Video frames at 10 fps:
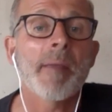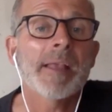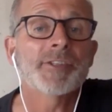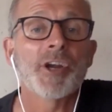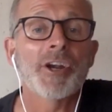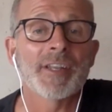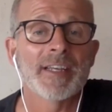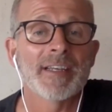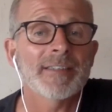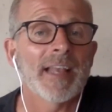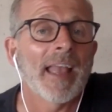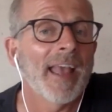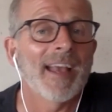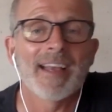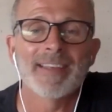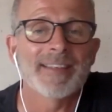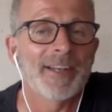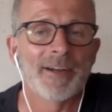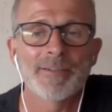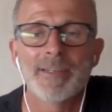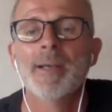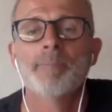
may start this and, you know,